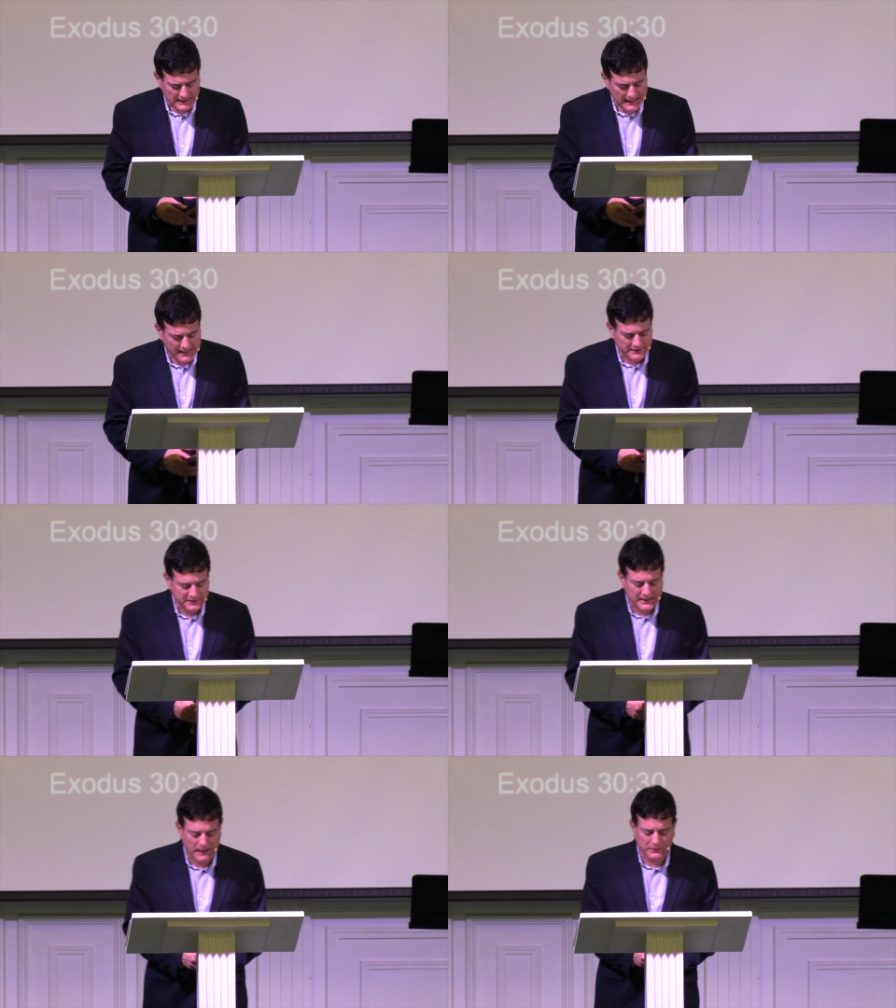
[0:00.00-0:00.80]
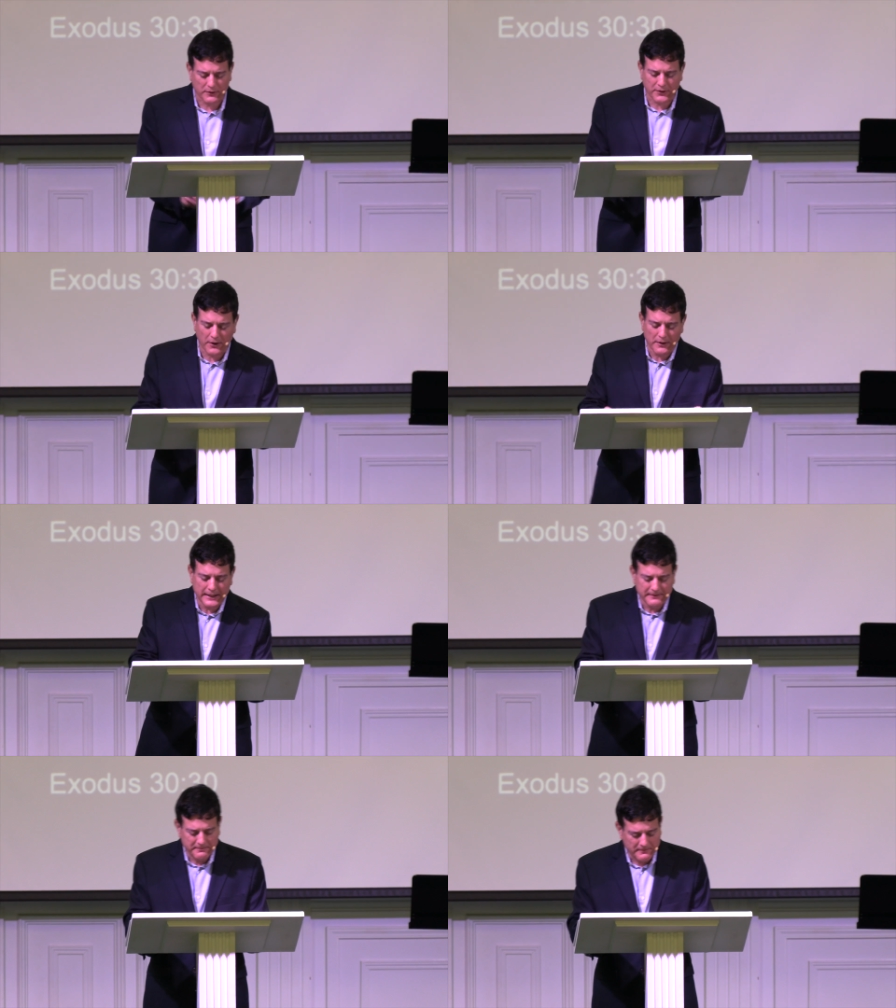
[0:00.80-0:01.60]
Exodus chapter
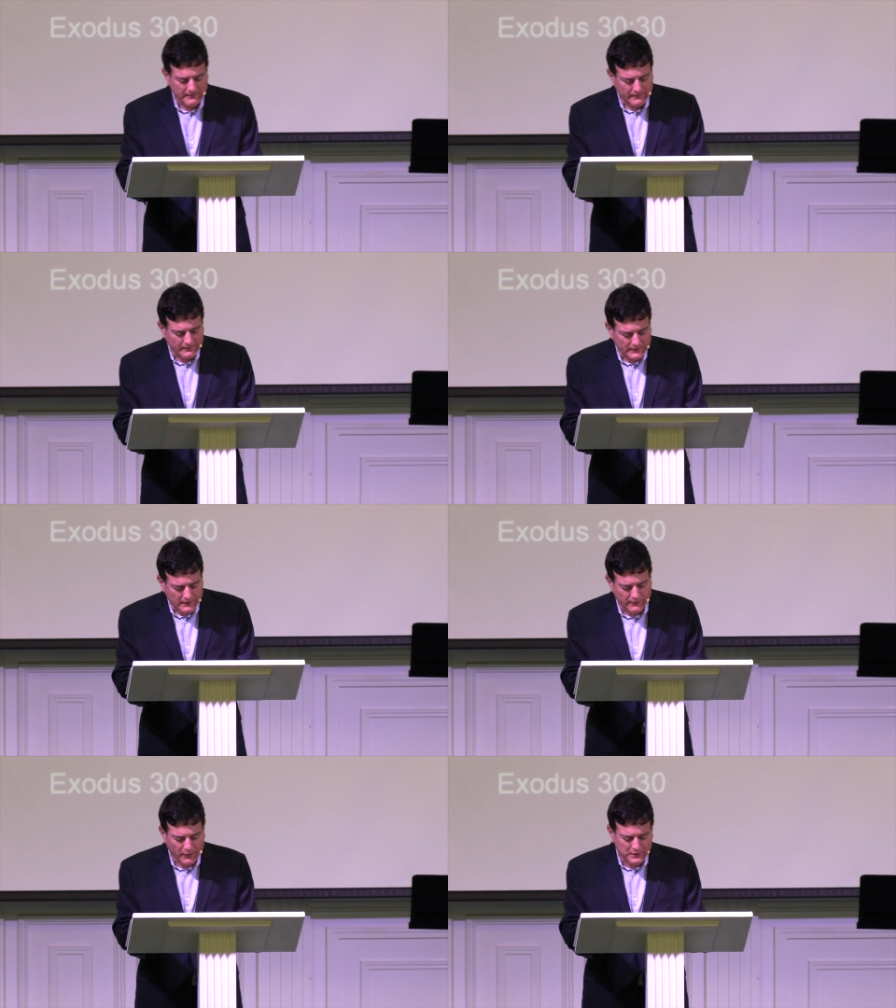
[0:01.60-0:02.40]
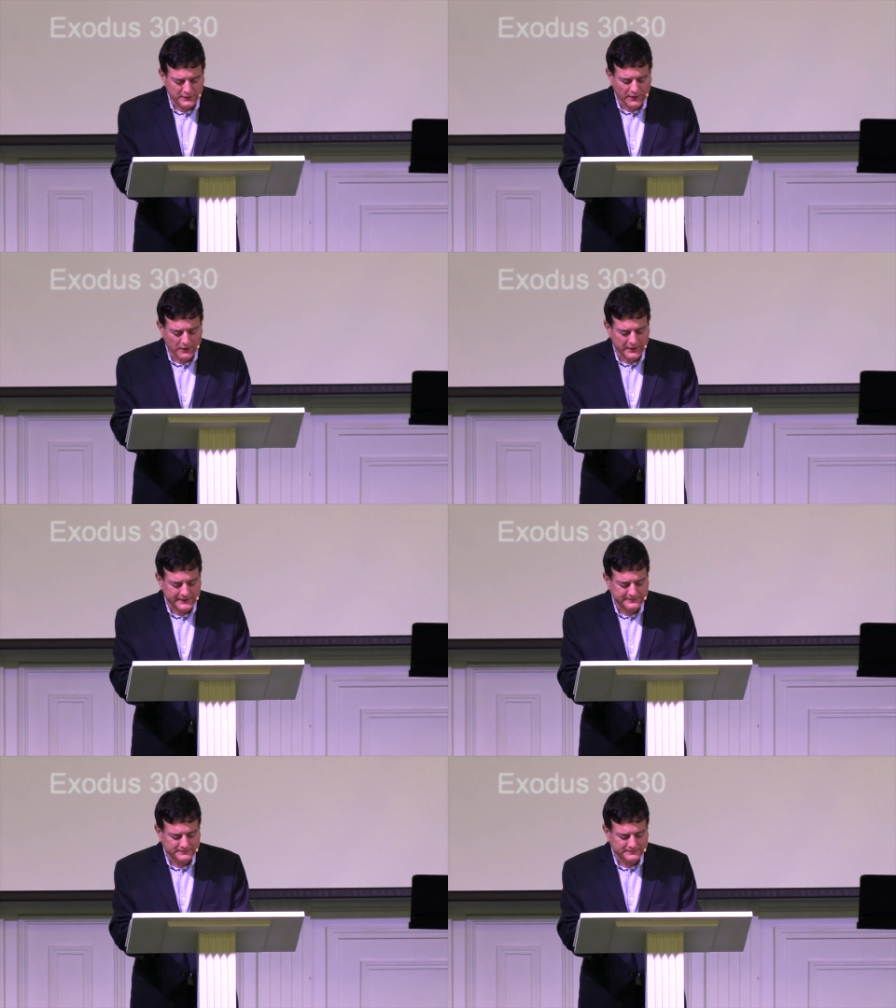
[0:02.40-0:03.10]
30, verse 30.